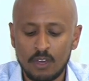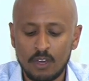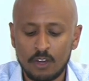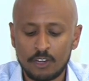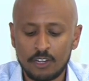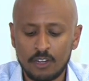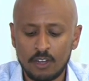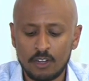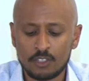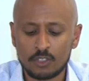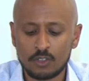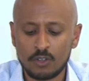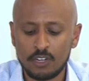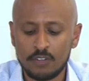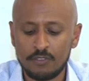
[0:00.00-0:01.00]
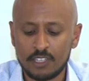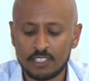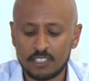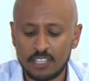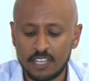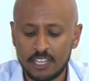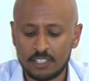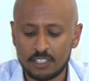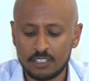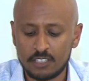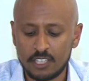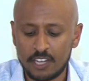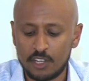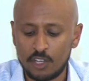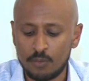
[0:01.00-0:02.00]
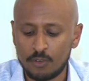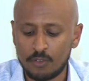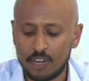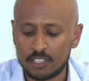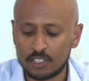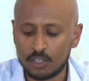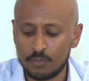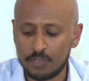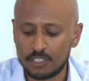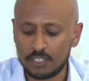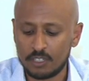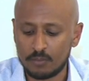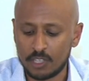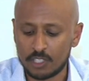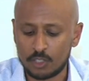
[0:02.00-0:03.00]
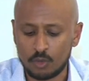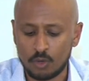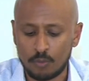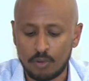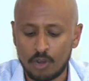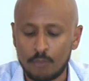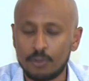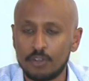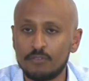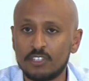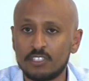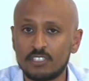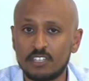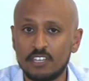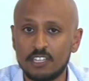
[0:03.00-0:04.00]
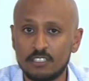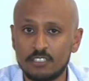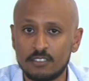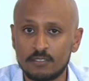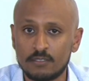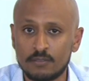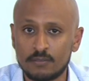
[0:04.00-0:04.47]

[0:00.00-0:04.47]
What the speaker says: archaeological investigations, and Human Rights Commission must do a proper investigation.